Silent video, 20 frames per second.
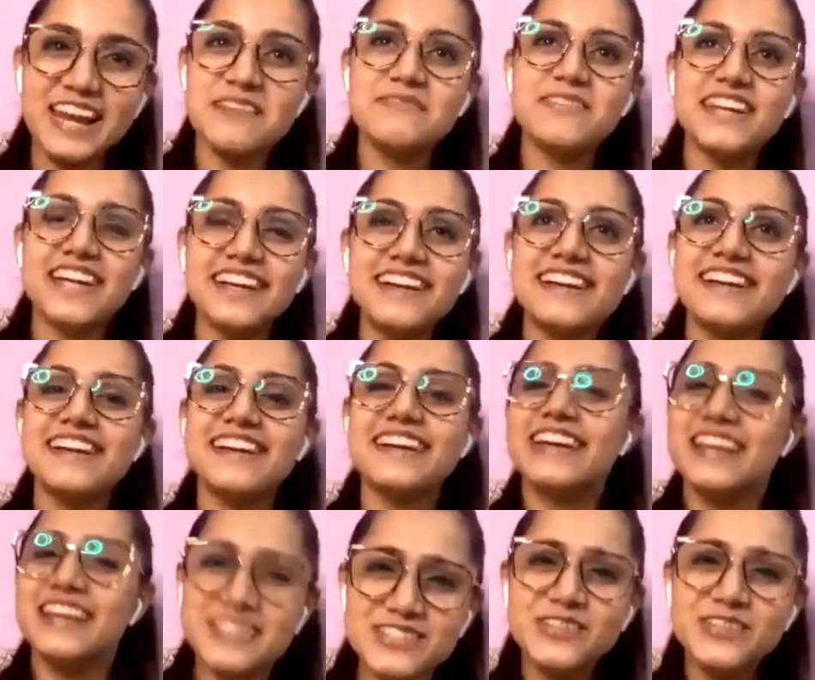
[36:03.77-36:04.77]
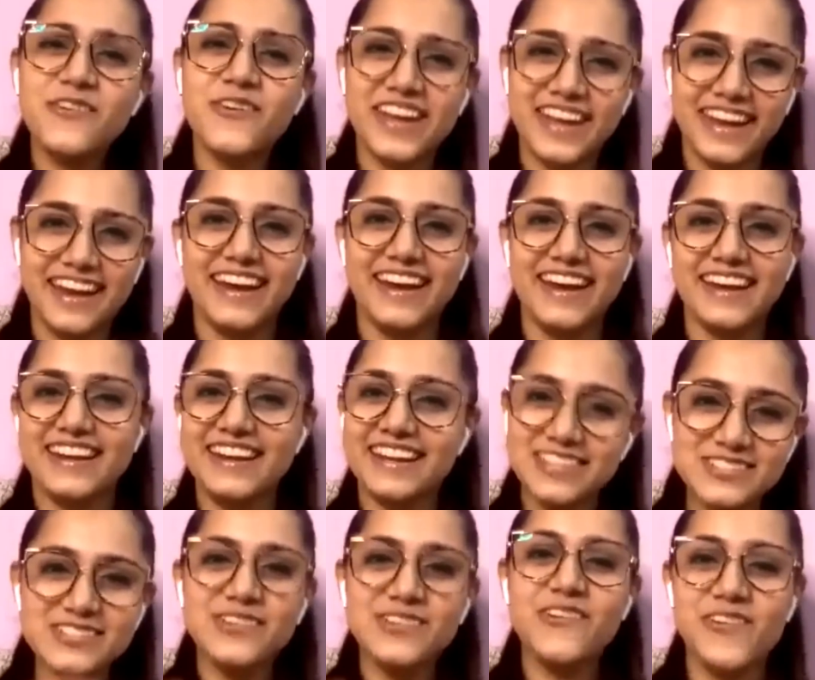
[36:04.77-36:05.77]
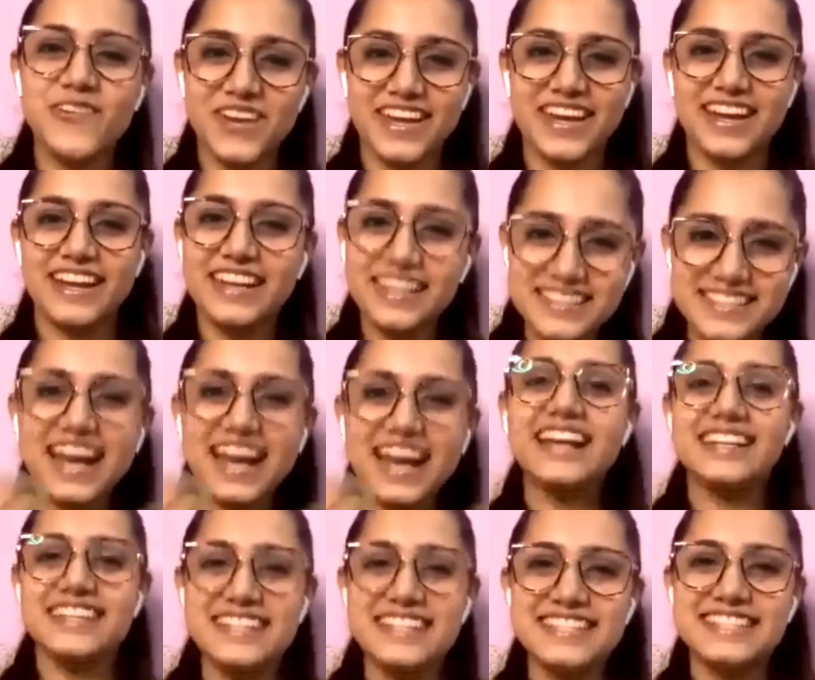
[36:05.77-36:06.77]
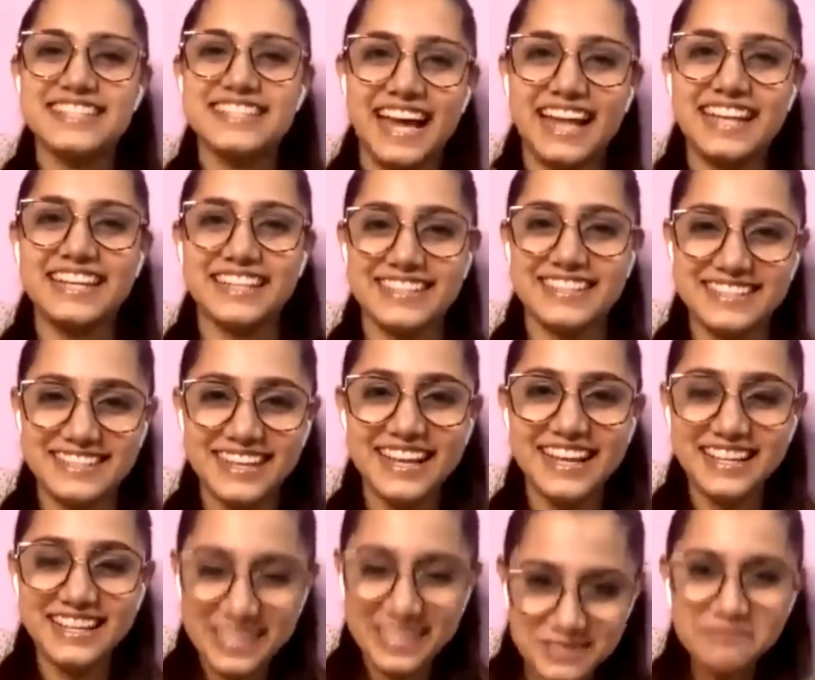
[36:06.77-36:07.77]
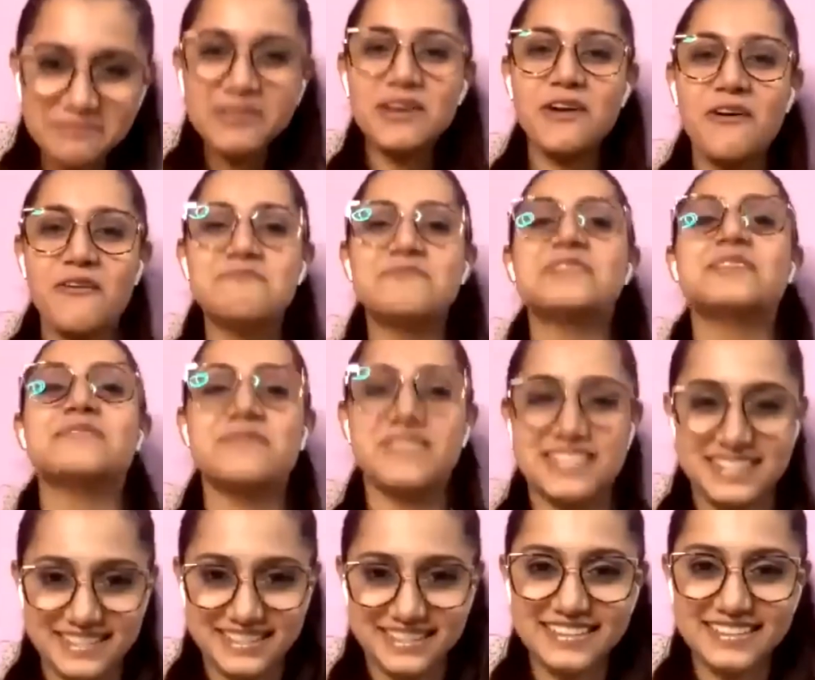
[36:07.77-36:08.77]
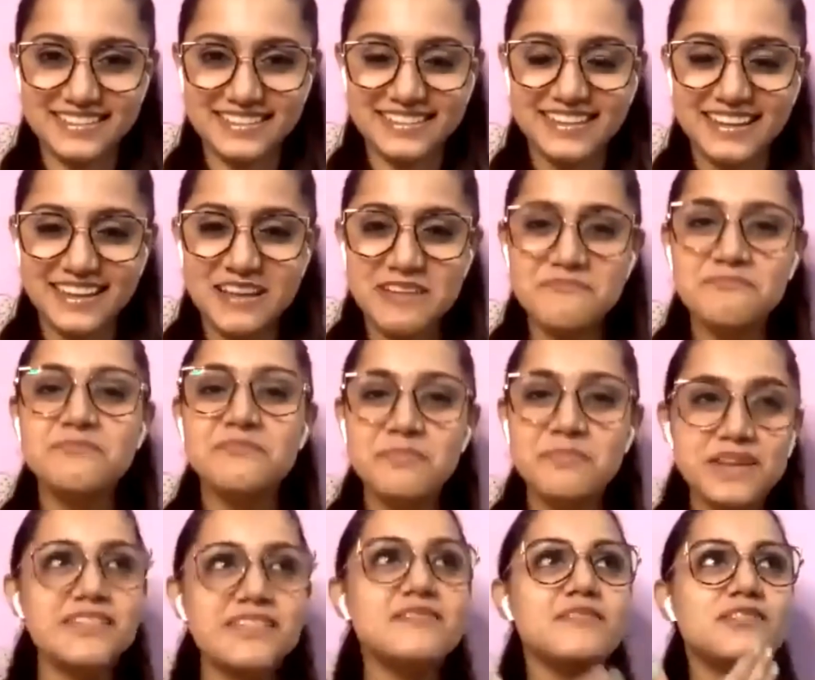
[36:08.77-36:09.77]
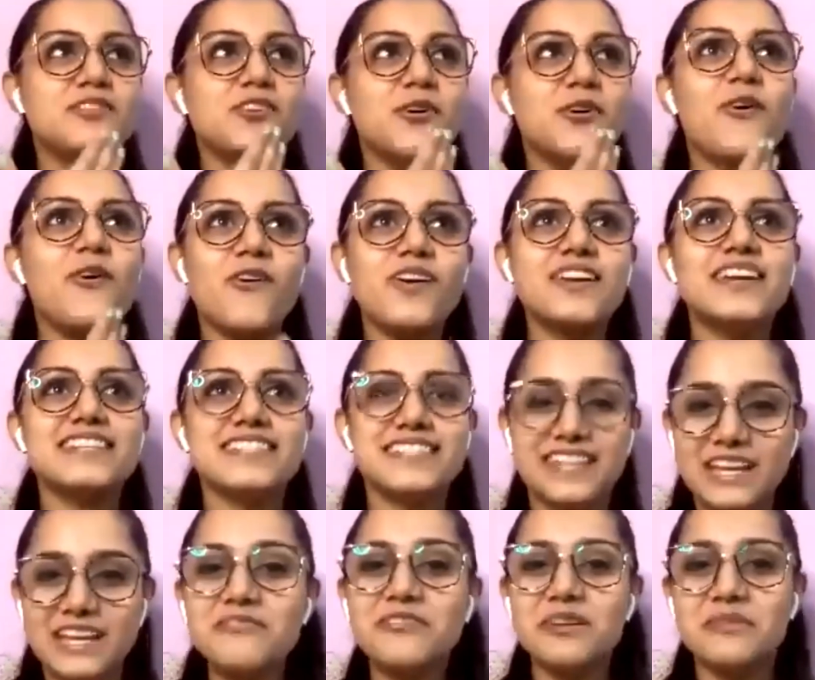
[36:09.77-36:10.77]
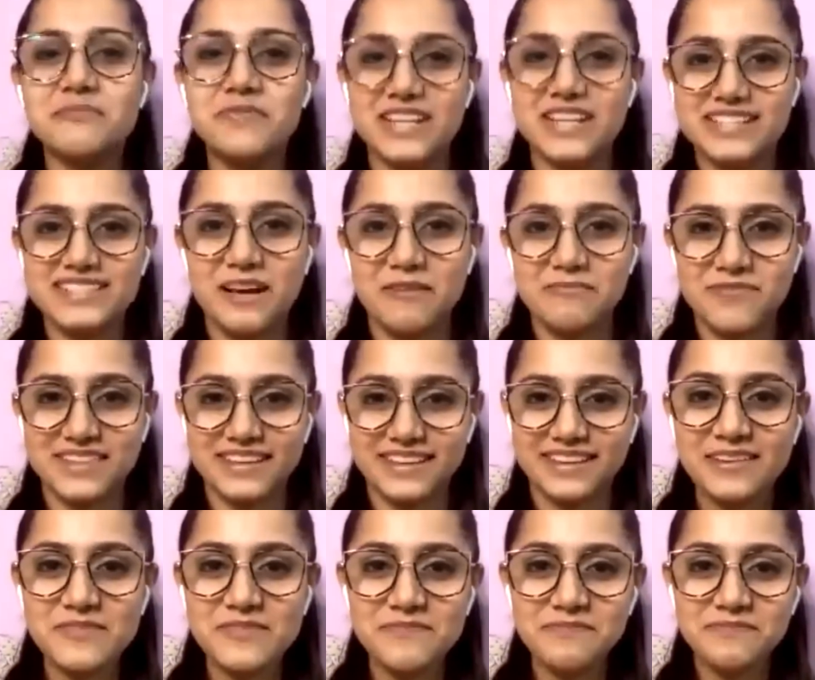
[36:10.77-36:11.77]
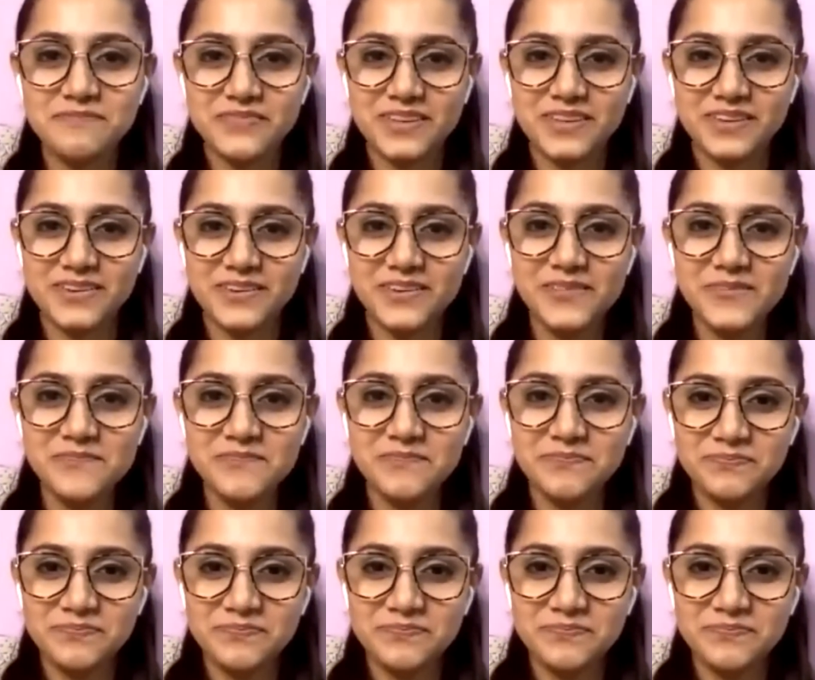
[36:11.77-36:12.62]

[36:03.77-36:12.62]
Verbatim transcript: and i'm uh-huh. like it's okay it's okay let's understand it let's be optimistic oh, the god has given me something you know